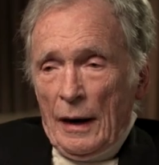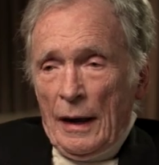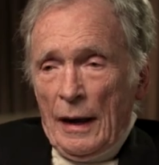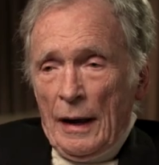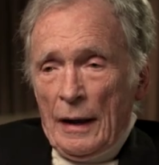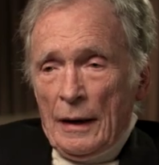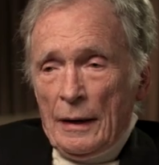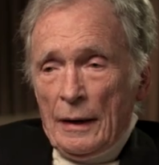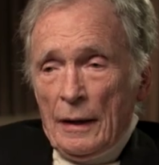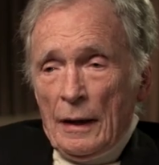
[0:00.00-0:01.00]

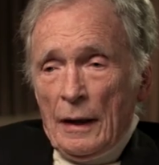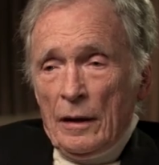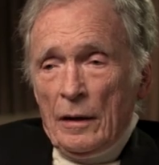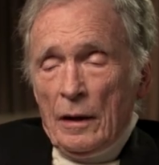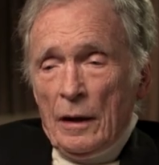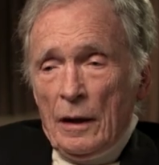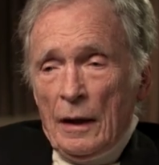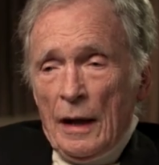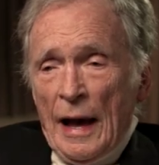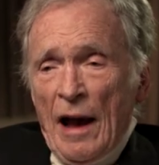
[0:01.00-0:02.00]
And
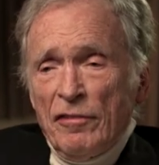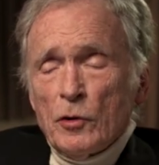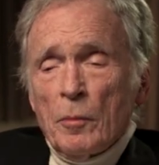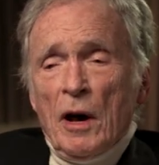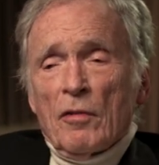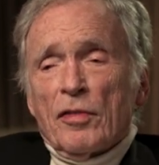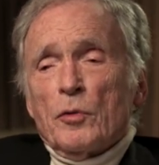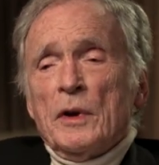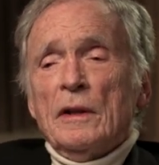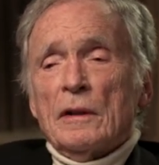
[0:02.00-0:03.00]
after about
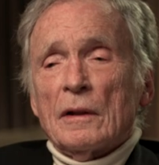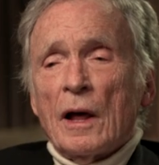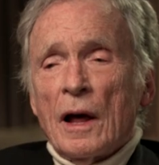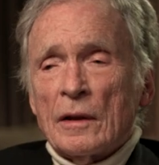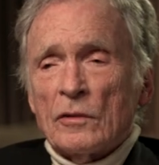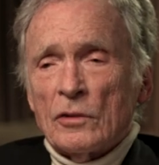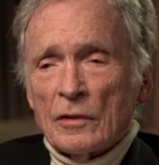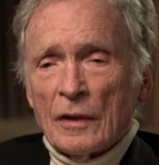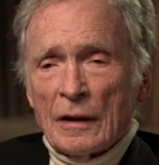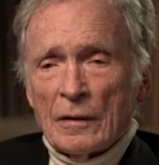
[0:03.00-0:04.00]
three lines
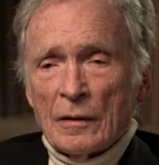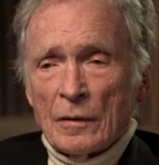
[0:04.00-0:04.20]
that